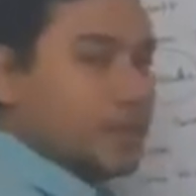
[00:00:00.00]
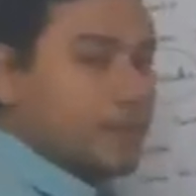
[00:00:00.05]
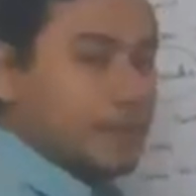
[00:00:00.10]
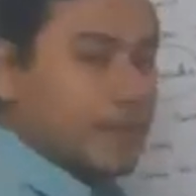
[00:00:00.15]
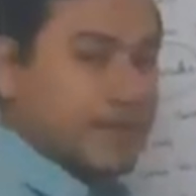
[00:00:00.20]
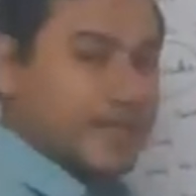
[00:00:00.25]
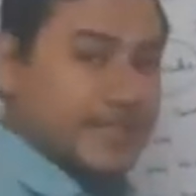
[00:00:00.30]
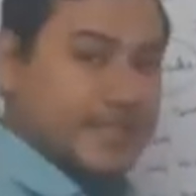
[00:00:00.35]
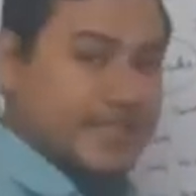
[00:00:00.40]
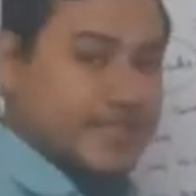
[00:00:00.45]

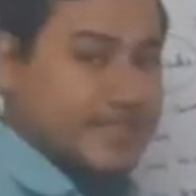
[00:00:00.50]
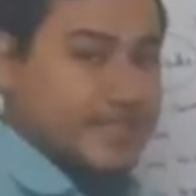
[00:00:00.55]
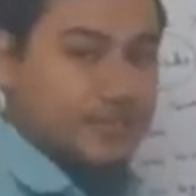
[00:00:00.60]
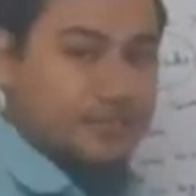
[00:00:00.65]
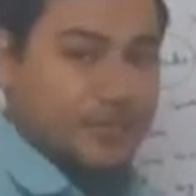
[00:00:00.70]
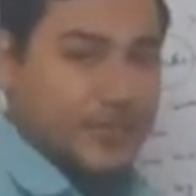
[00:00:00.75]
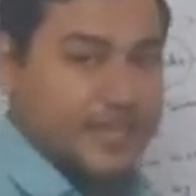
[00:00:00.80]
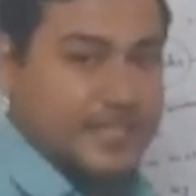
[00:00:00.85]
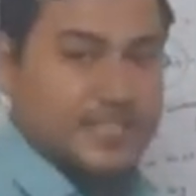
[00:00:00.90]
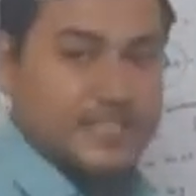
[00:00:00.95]
but this is a
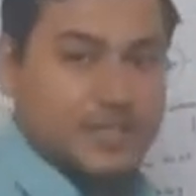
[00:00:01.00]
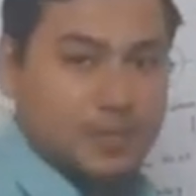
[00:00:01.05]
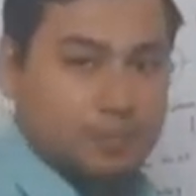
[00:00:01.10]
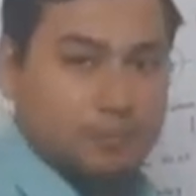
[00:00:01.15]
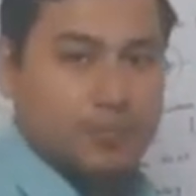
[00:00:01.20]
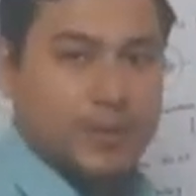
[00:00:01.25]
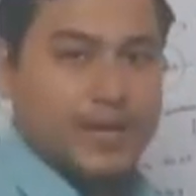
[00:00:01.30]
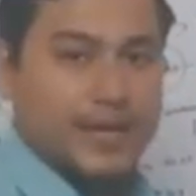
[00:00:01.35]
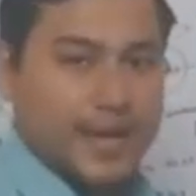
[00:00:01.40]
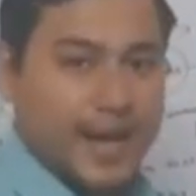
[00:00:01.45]
very
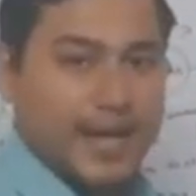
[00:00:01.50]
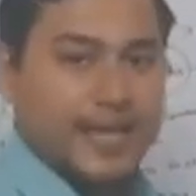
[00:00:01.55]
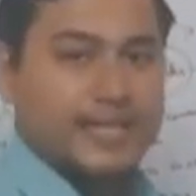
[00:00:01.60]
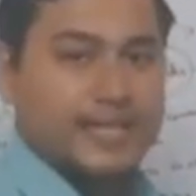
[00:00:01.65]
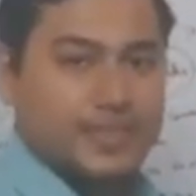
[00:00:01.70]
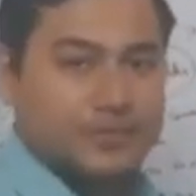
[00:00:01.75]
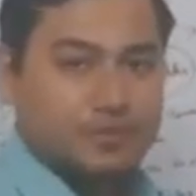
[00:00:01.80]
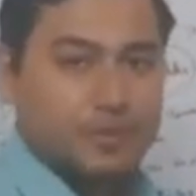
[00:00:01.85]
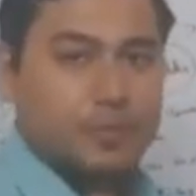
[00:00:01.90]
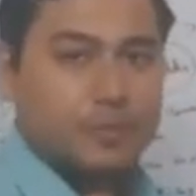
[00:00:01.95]
simple line,
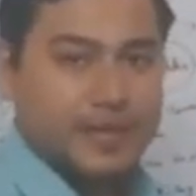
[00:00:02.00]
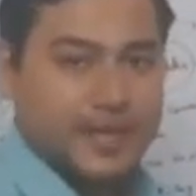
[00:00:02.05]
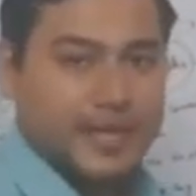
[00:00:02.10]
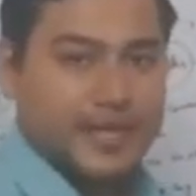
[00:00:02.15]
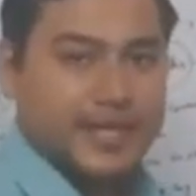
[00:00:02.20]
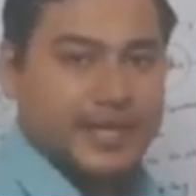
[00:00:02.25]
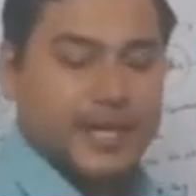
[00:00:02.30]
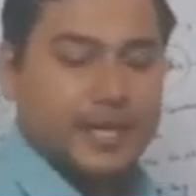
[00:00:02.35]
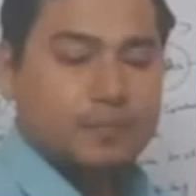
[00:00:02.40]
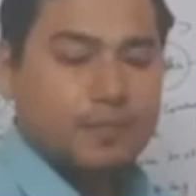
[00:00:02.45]
it will be
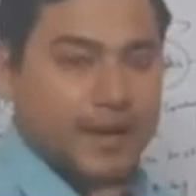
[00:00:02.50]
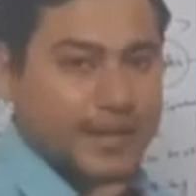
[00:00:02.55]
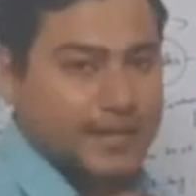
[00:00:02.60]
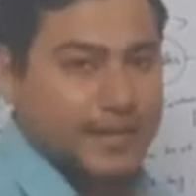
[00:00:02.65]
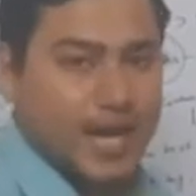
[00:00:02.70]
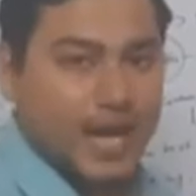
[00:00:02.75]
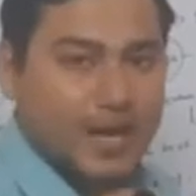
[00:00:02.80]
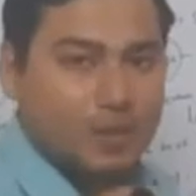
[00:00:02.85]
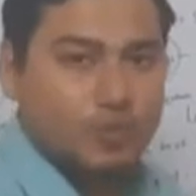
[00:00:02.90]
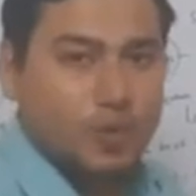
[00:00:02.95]
created by the
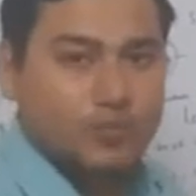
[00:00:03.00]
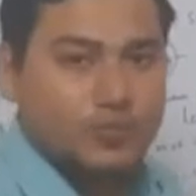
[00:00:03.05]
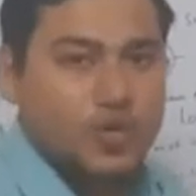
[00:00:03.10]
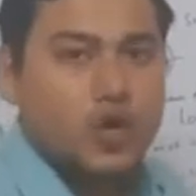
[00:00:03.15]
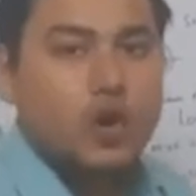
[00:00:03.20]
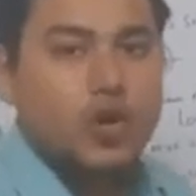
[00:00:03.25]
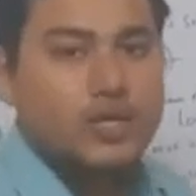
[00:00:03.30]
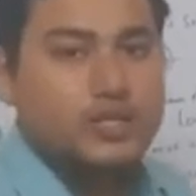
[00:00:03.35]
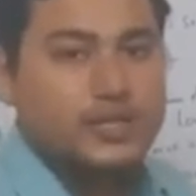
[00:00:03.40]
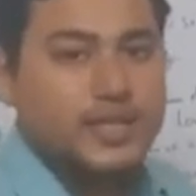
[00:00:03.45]
help of the
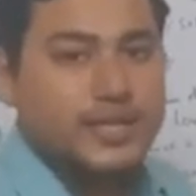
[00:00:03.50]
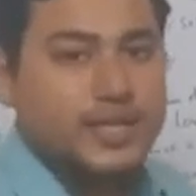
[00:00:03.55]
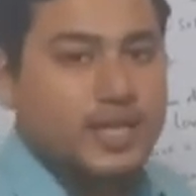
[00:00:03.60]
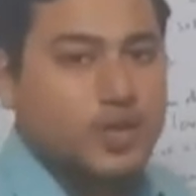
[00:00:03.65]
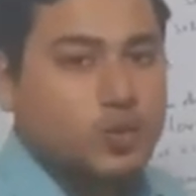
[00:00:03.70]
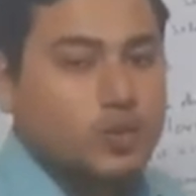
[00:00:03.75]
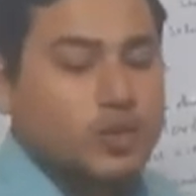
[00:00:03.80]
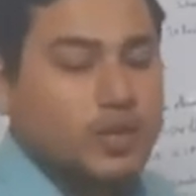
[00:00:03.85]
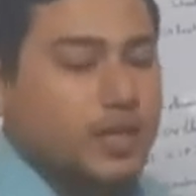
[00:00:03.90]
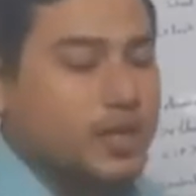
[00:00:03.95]
horizontal
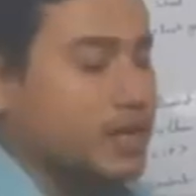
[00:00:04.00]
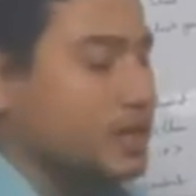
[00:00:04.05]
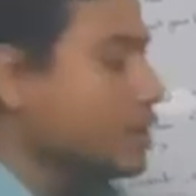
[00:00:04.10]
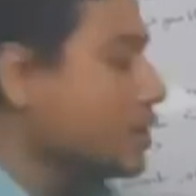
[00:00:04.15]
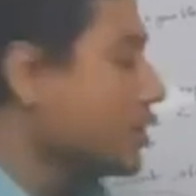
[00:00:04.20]
ruler.